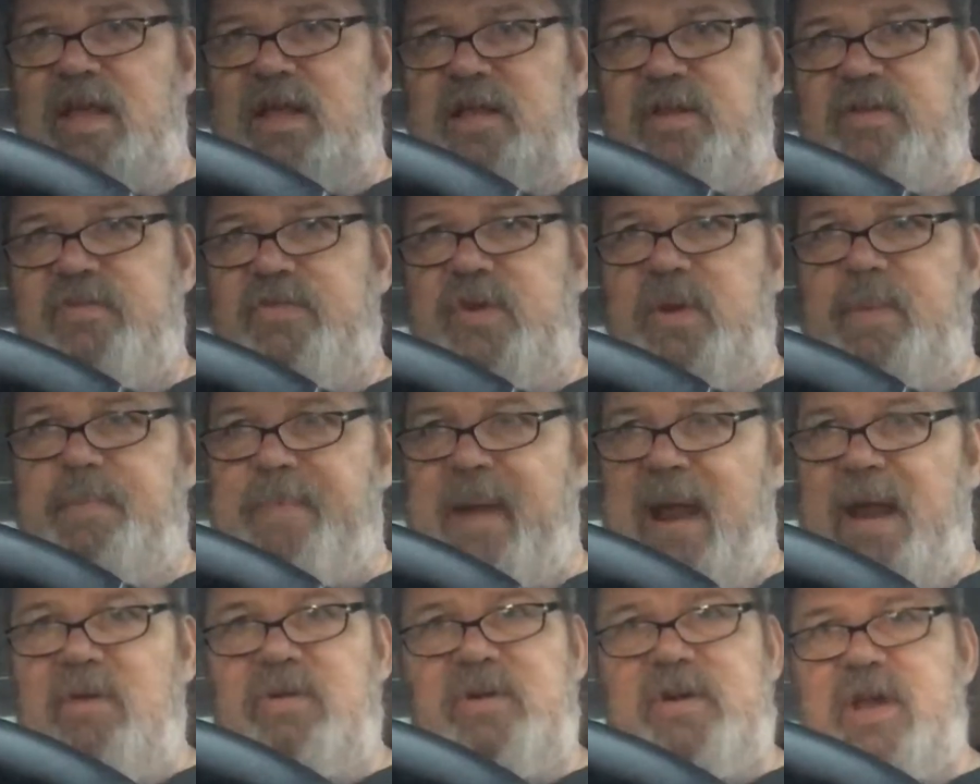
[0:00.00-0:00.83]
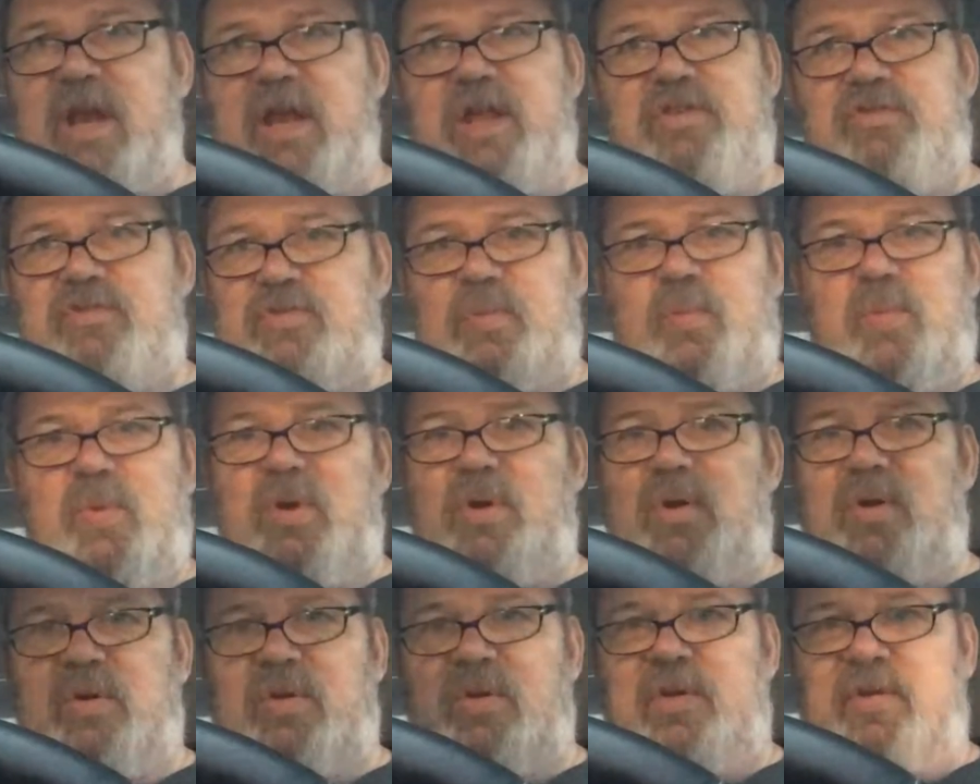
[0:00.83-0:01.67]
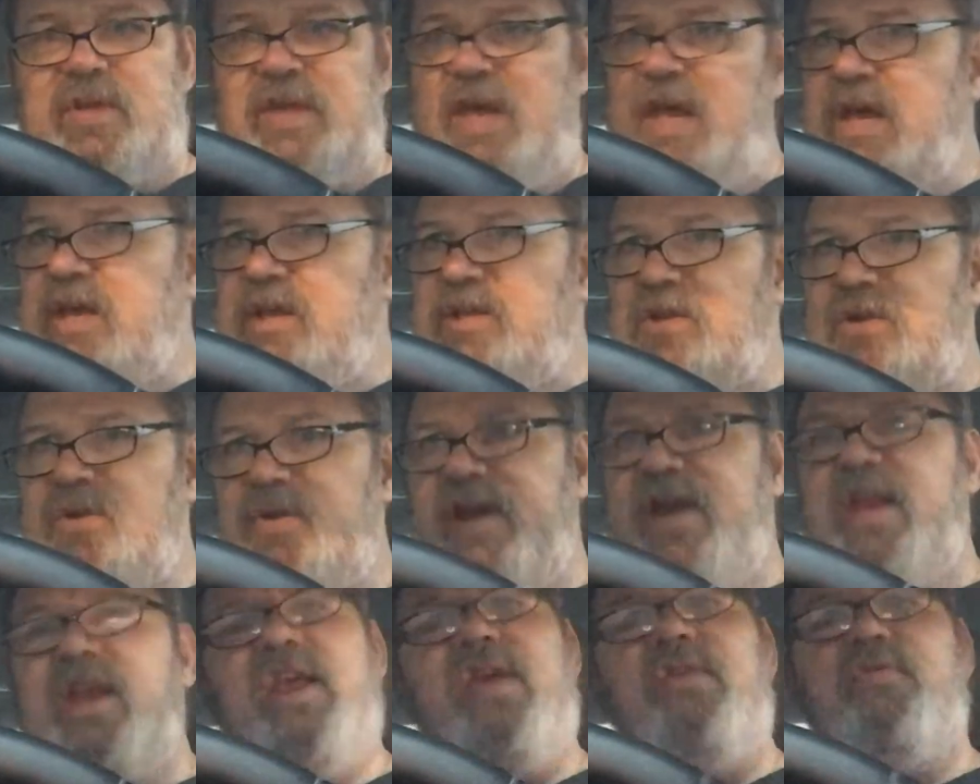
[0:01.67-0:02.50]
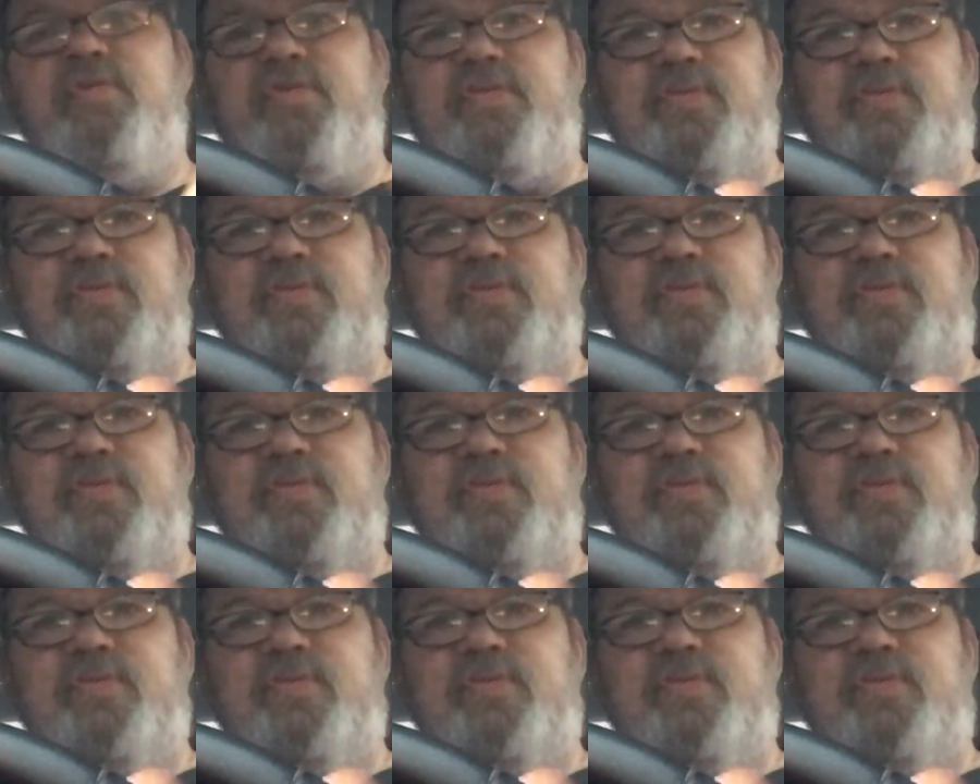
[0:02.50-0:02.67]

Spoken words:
They live in a paradise world. They're eating